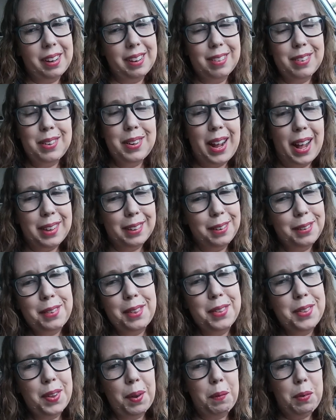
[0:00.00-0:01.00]

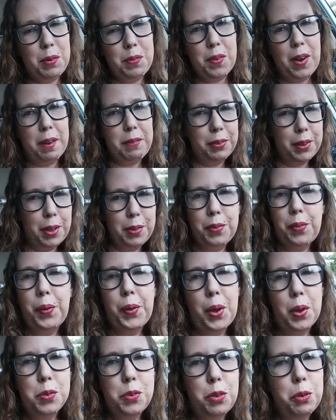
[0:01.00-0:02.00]
$2.75
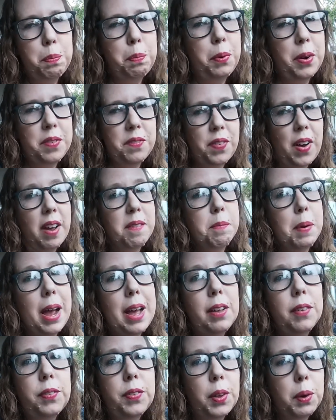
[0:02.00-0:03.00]
to go 2.5
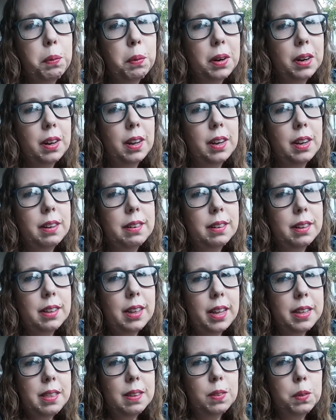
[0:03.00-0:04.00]
miles. So we're gonna
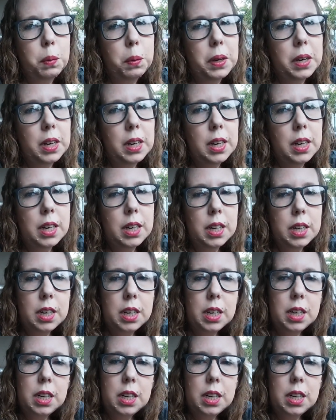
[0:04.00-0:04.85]
decline this order.